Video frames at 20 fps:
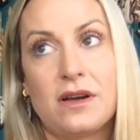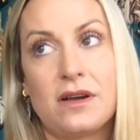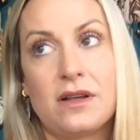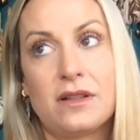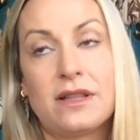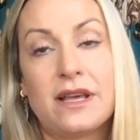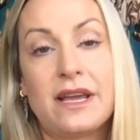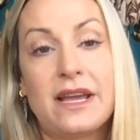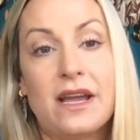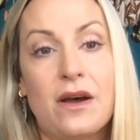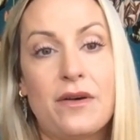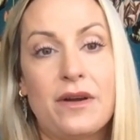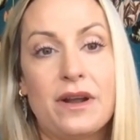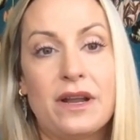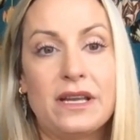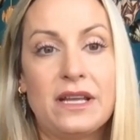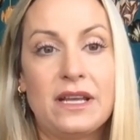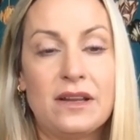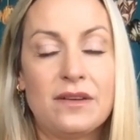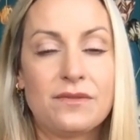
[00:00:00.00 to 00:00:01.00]
layout
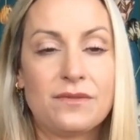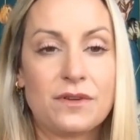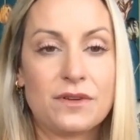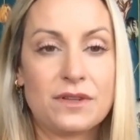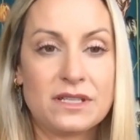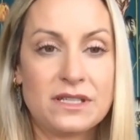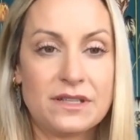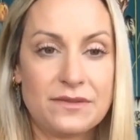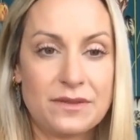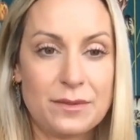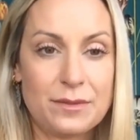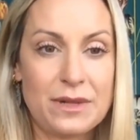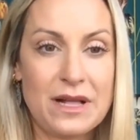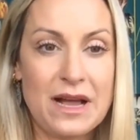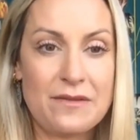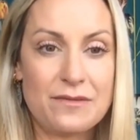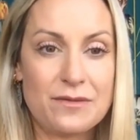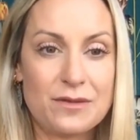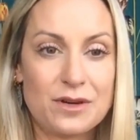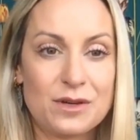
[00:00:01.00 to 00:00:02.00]
I need for the different
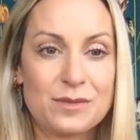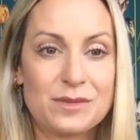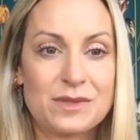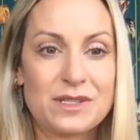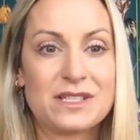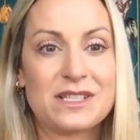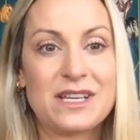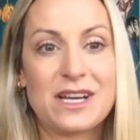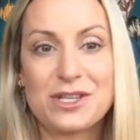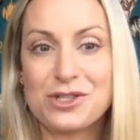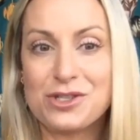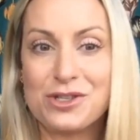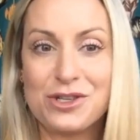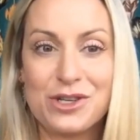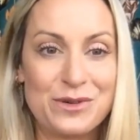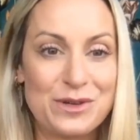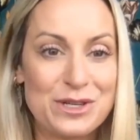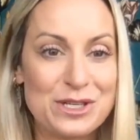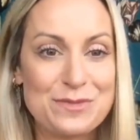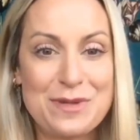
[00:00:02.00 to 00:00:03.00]
platforms, because as you
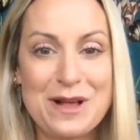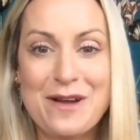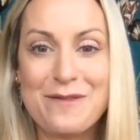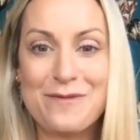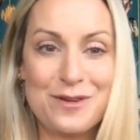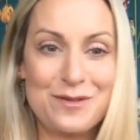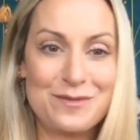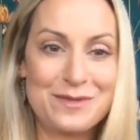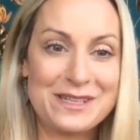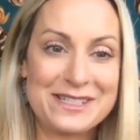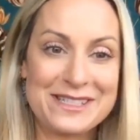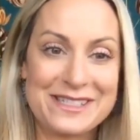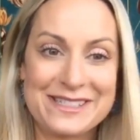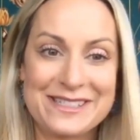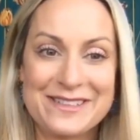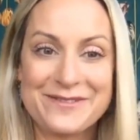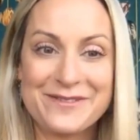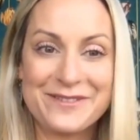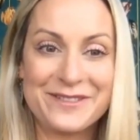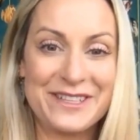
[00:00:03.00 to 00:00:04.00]
know, each platform needs its
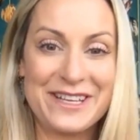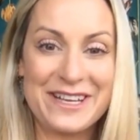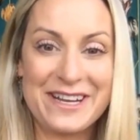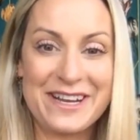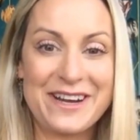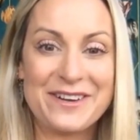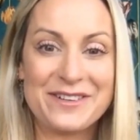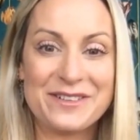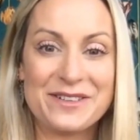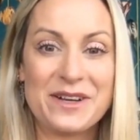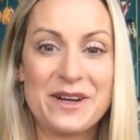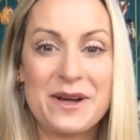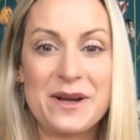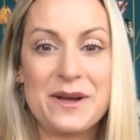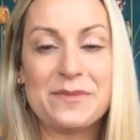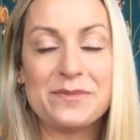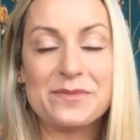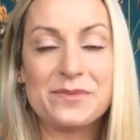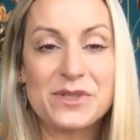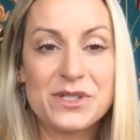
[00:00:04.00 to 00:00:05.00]
different layout.
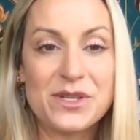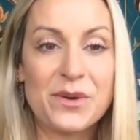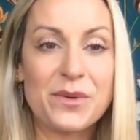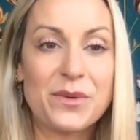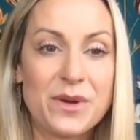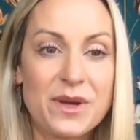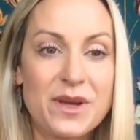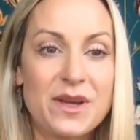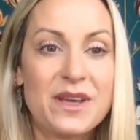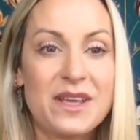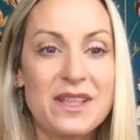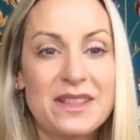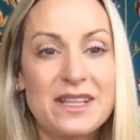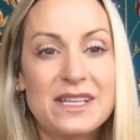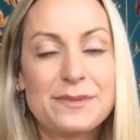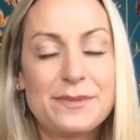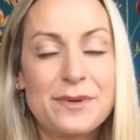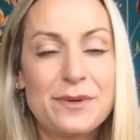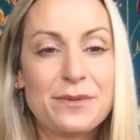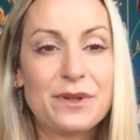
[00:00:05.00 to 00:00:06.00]
So
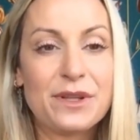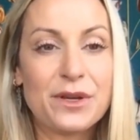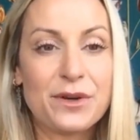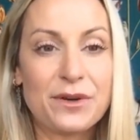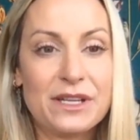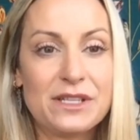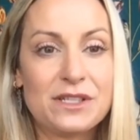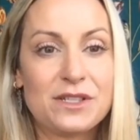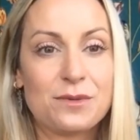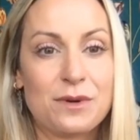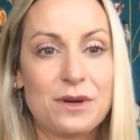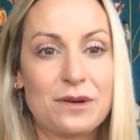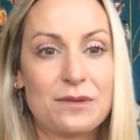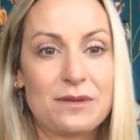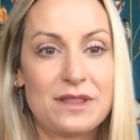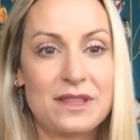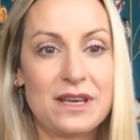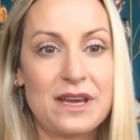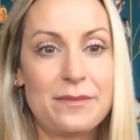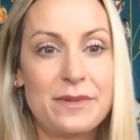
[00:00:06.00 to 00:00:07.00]
that's been really great to work
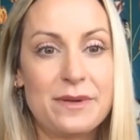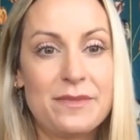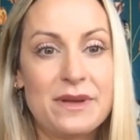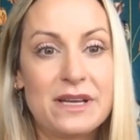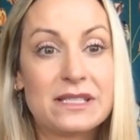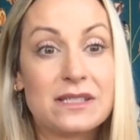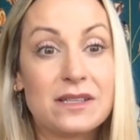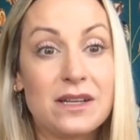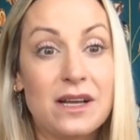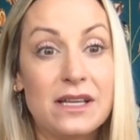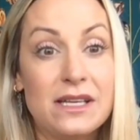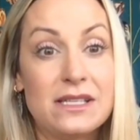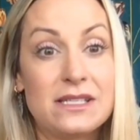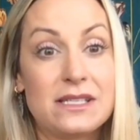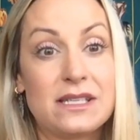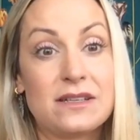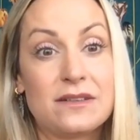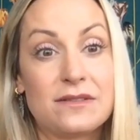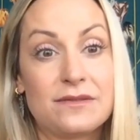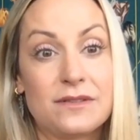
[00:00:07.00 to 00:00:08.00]
with them. It makes it a lot
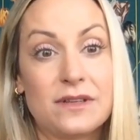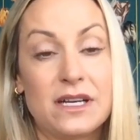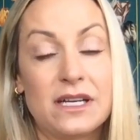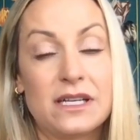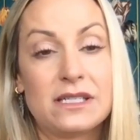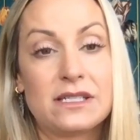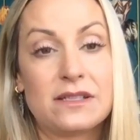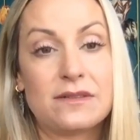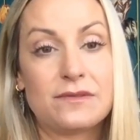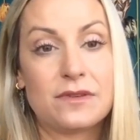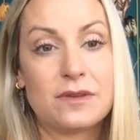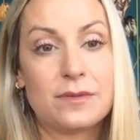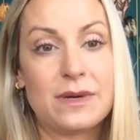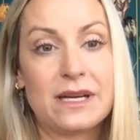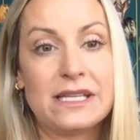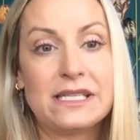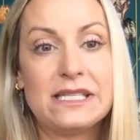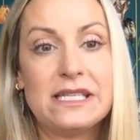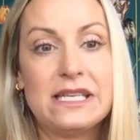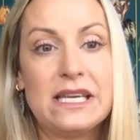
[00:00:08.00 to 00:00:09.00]
easier for us and for my
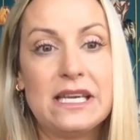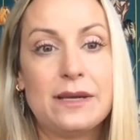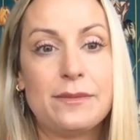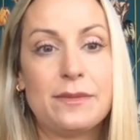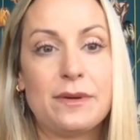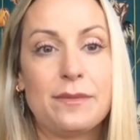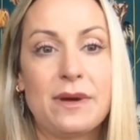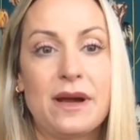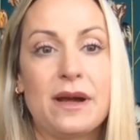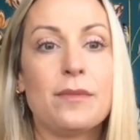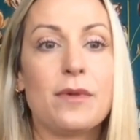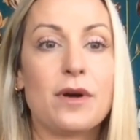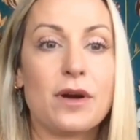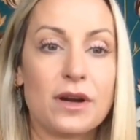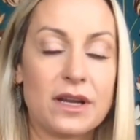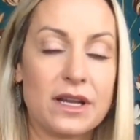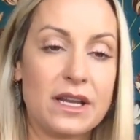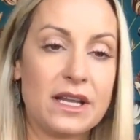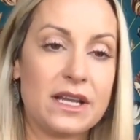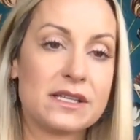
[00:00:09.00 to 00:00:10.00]
team and my
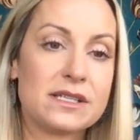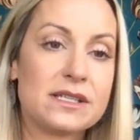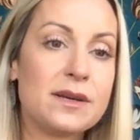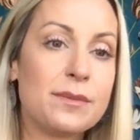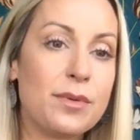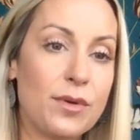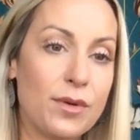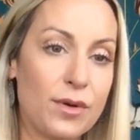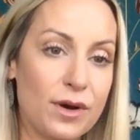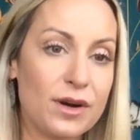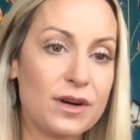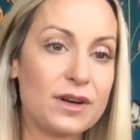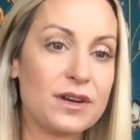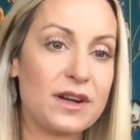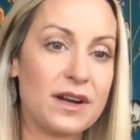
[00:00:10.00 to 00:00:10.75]
marketing support